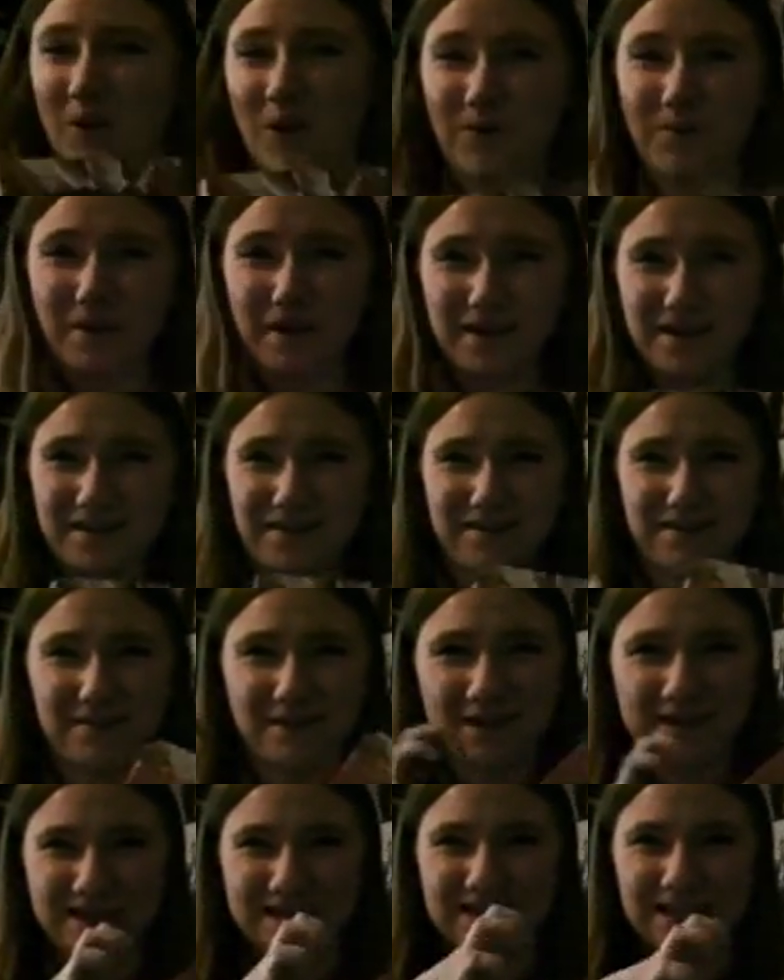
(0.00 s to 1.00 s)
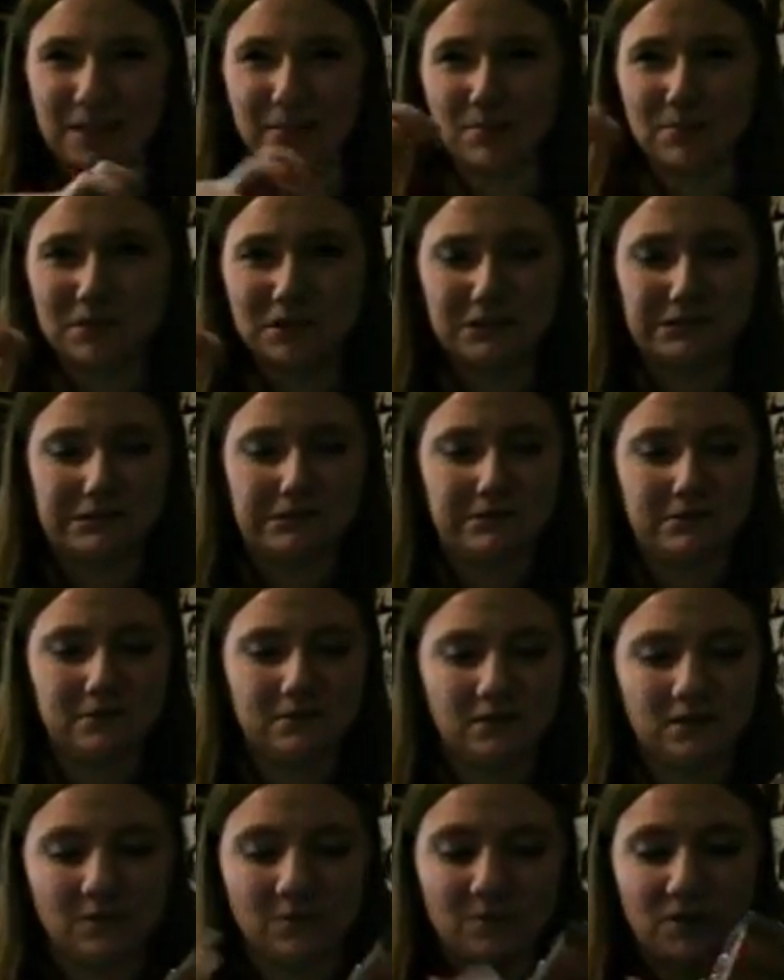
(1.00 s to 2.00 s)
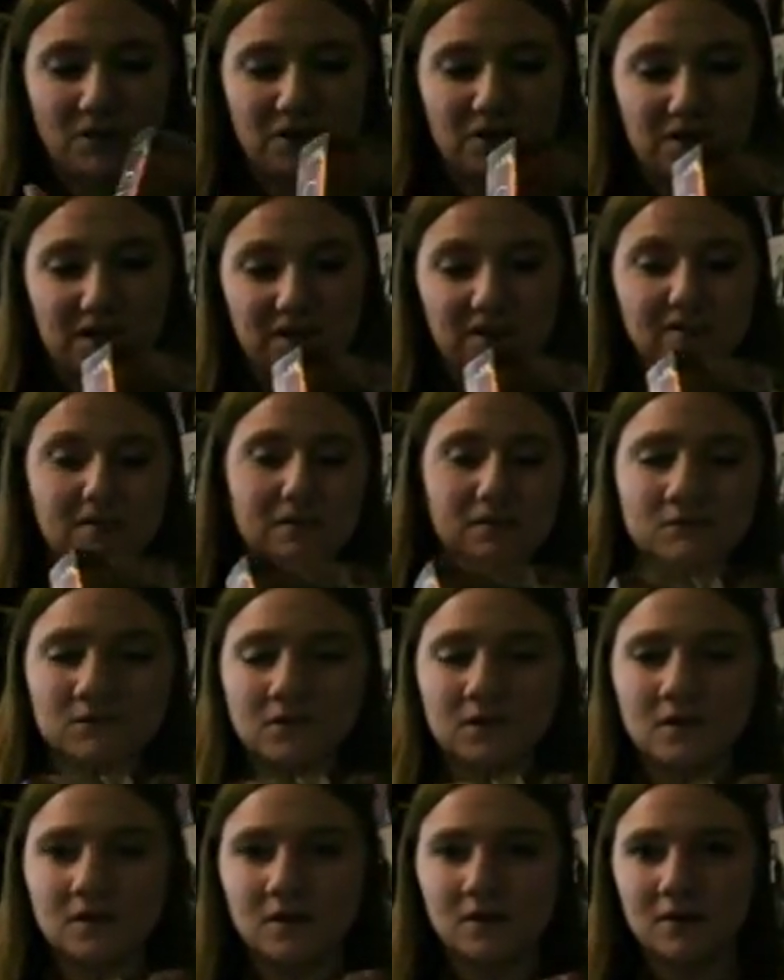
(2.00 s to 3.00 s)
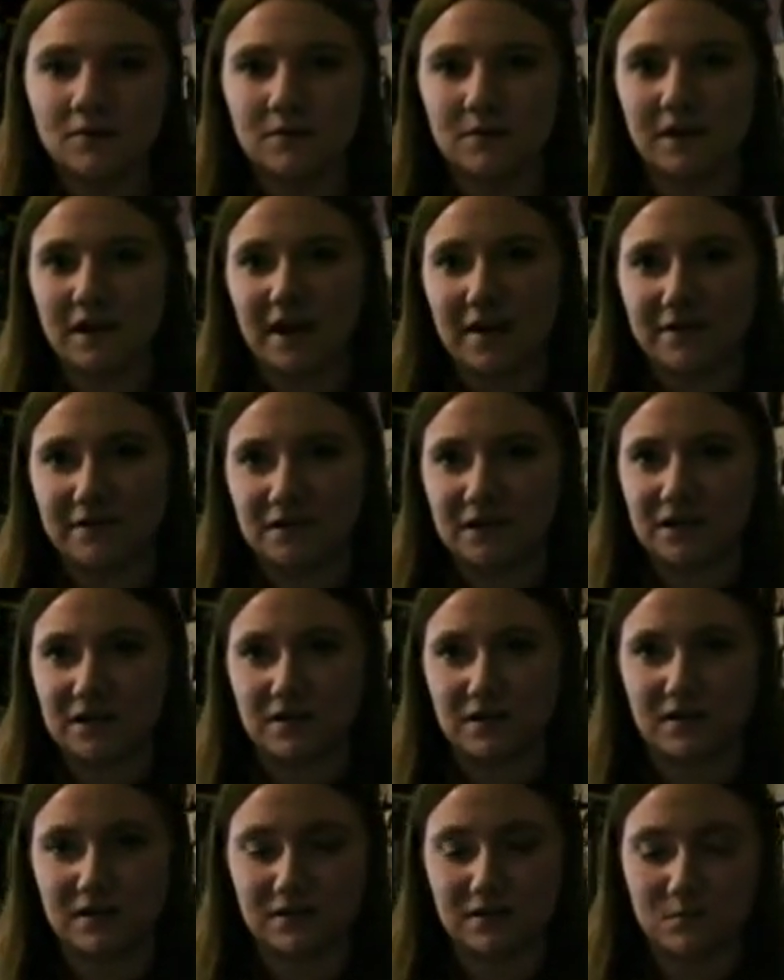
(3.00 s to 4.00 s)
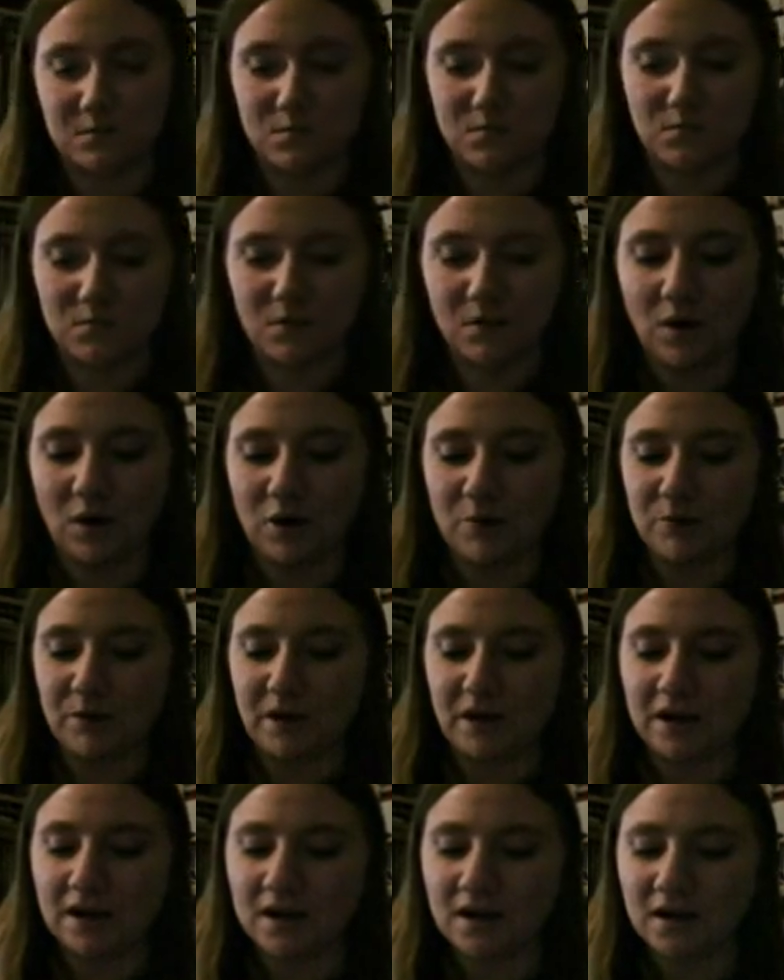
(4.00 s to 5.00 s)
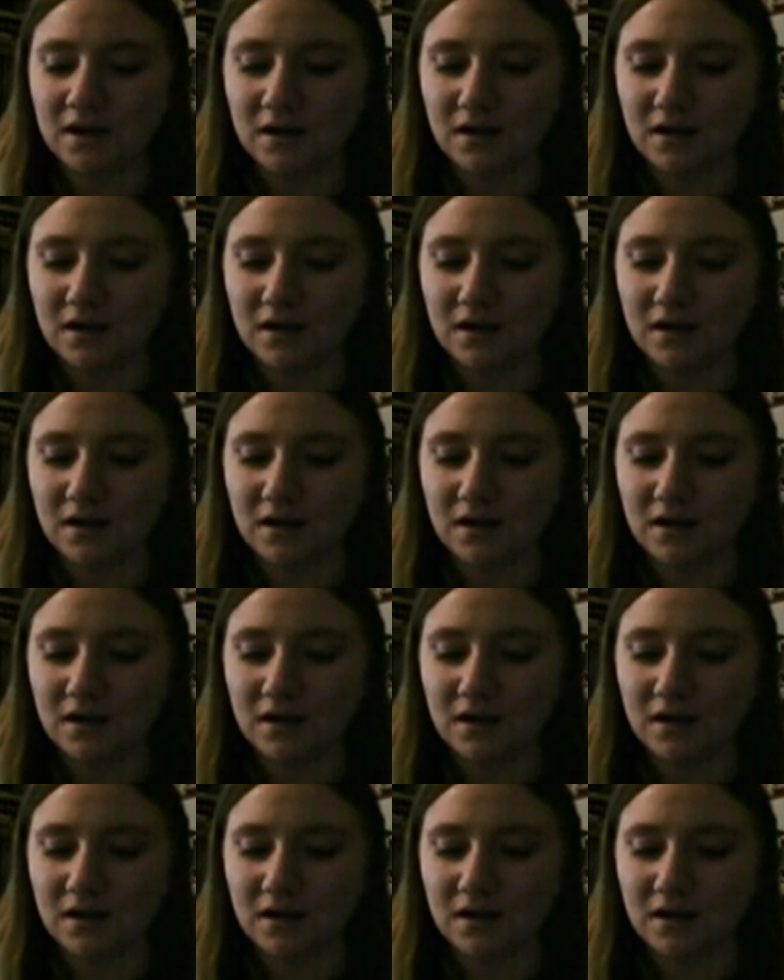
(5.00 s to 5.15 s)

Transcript: hardback. It's very slim compared to this, but half the size of this in hardback.